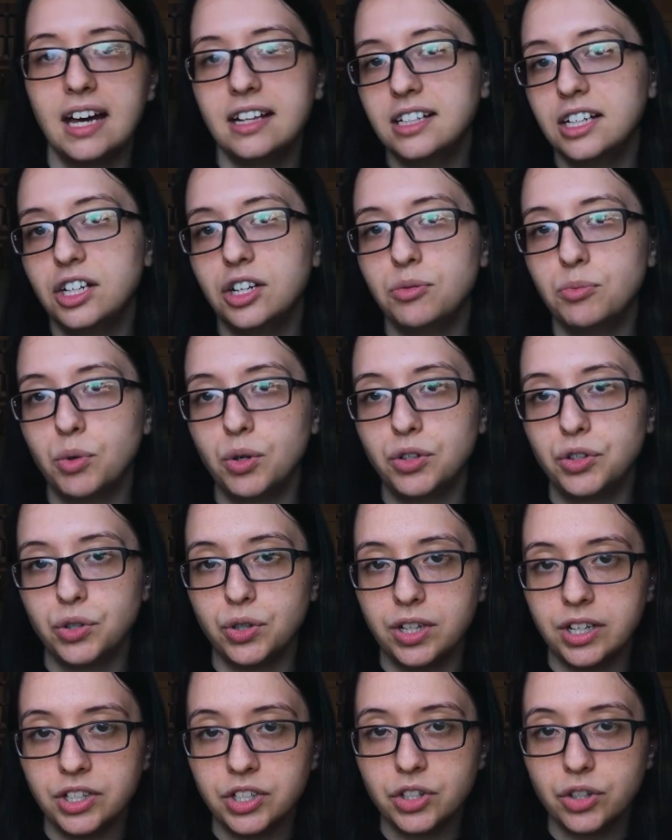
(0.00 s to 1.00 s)
and then your more
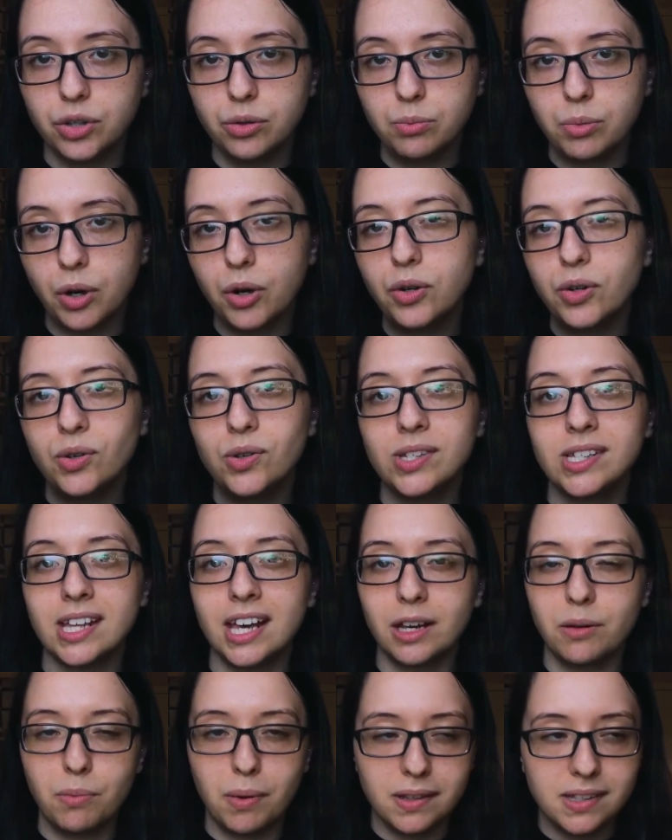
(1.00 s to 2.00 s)
traditional produce
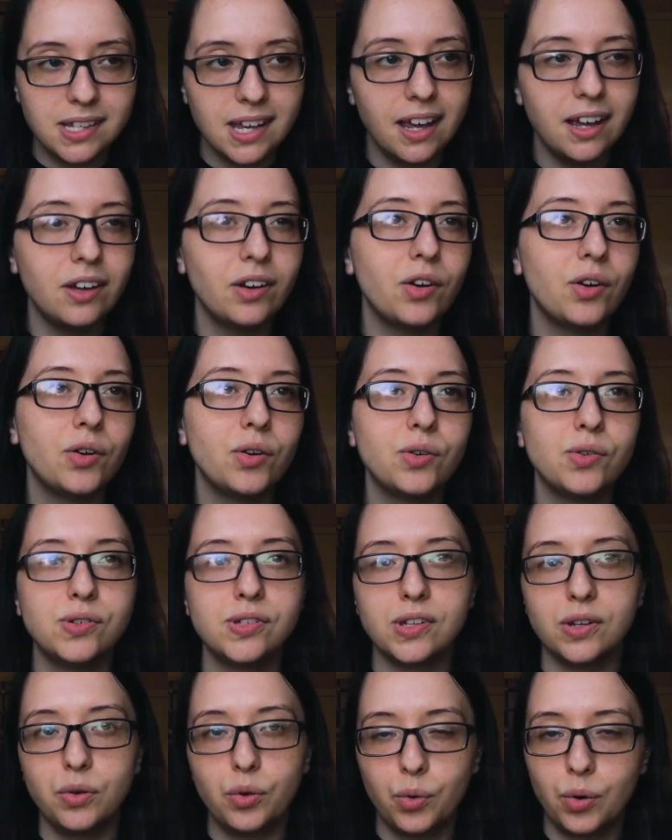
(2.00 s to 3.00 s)
like
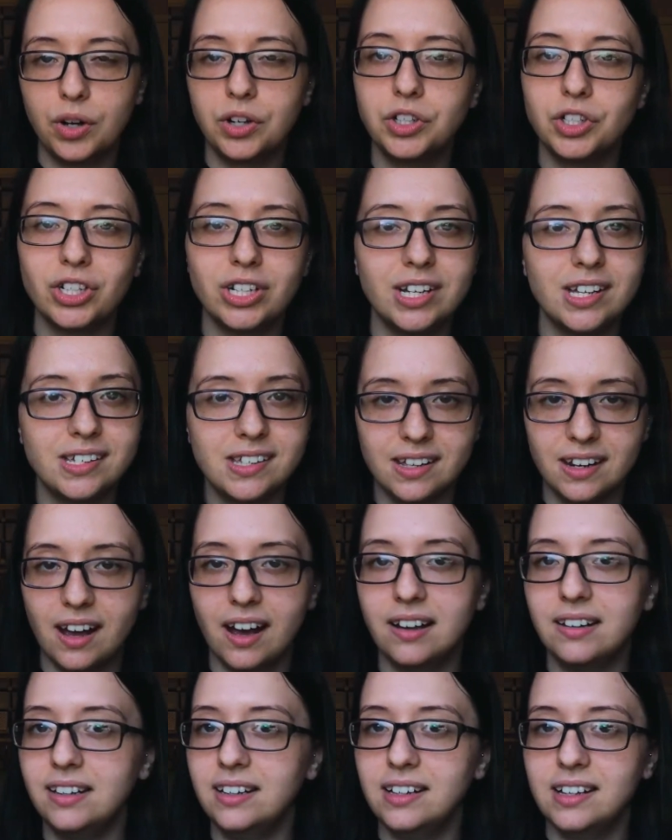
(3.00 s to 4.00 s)
potatoes and oranges and
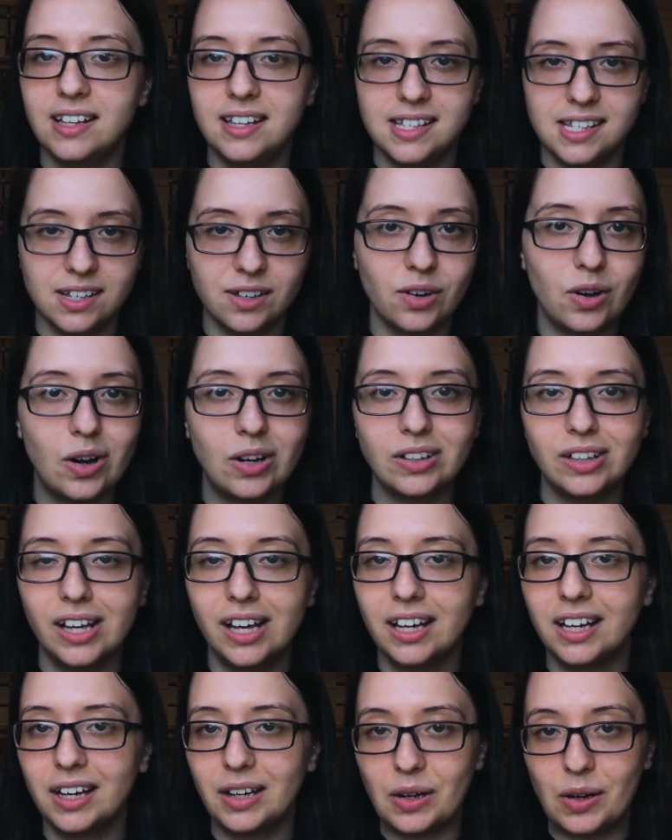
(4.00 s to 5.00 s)
onions and
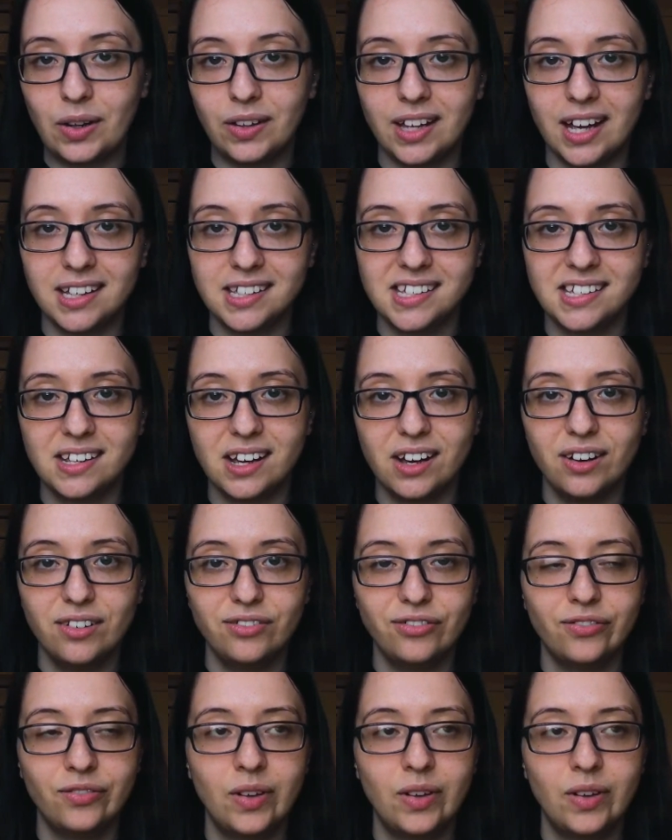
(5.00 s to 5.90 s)
garlic and all that stuff.